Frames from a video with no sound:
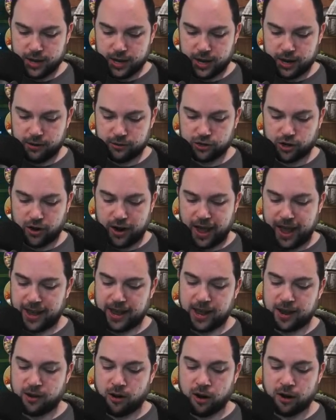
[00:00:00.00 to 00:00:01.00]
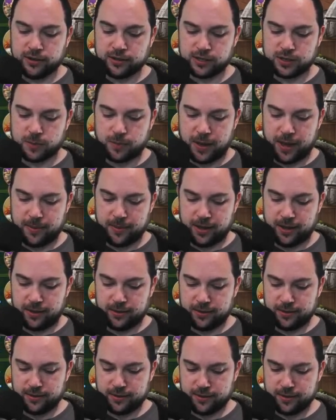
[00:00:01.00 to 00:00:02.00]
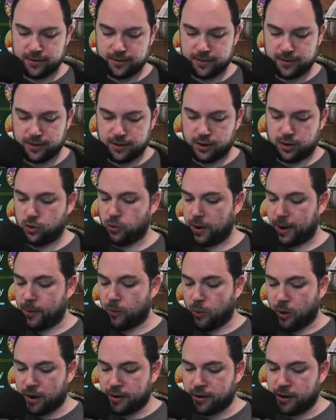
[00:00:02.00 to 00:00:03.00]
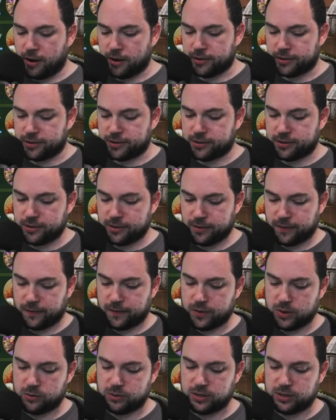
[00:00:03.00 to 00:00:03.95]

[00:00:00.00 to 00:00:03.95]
Here's our hanging gardens, baby. Great wonders. View